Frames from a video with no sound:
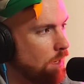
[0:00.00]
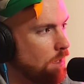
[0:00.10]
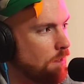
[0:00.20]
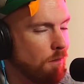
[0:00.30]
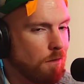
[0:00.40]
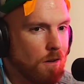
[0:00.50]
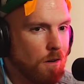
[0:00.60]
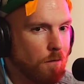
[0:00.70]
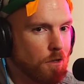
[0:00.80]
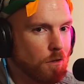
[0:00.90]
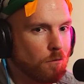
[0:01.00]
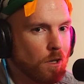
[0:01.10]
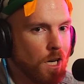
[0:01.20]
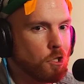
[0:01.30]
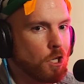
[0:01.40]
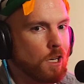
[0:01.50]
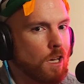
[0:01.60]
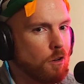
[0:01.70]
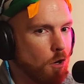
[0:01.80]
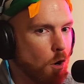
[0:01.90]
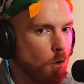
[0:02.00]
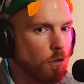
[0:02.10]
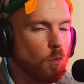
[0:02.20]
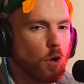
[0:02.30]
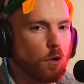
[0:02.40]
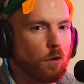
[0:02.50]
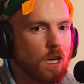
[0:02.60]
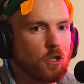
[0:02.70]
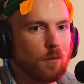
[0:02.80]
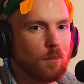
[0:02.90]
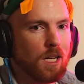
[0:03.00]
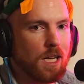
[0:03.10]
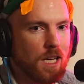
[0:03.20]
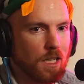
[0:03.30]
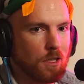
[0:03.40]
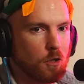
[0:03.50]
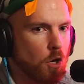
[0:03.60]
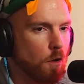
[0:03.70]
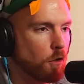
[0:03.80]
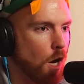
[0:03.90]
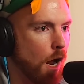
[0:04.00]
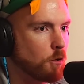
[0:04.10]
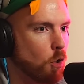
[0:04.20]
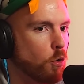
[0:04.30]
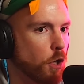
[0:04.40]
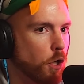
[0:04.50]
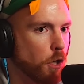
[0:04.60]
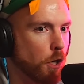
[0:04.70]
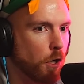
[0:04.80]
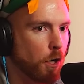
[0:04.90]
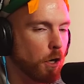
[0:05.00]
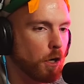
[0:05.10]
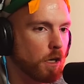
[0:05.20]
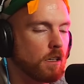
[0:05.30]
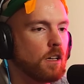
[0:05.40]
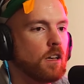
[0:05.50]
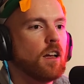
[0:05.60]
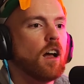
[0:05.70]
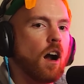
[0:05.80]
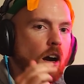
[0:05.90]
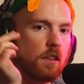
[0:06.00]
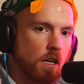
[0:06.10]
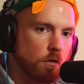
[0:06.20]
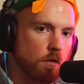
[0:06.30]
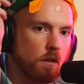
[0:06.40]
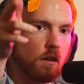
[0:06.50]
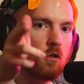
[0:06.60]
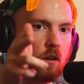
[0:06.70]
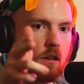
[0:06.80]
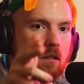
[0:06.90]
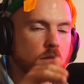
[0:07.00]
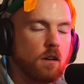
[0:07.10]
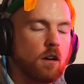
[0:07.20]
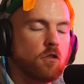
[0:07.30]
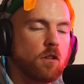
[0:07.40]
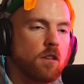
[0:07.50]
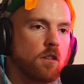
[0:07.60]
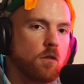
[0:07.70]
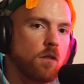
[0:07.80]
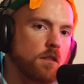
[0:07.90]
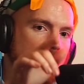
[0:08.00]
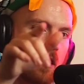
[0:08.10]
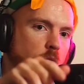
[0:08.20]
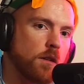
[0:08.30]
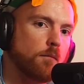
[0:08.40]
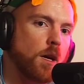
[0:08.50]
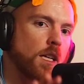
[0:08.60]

I don't know if it's a region. I don't know what the word region means. 7 times a week. All right. Thanks for tuning in. Join in or join the Discord. See you next week.